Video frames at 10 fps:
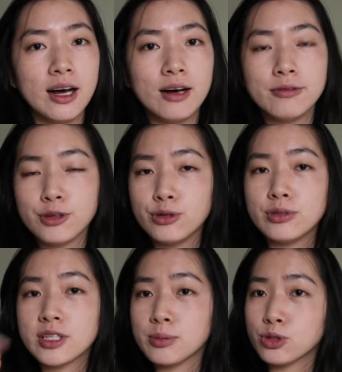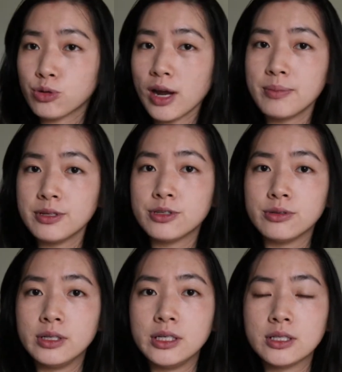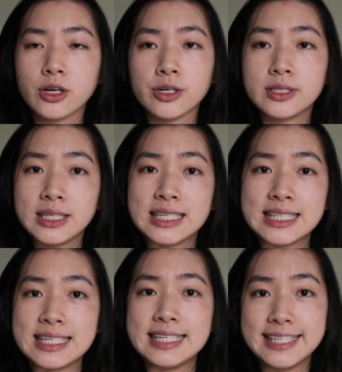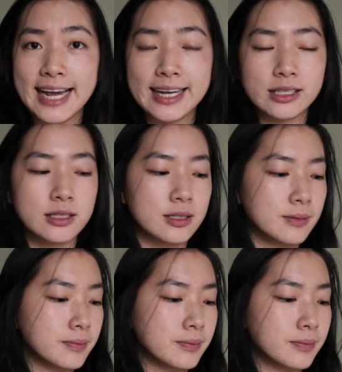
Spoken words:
of you subscribing to these are 60 days.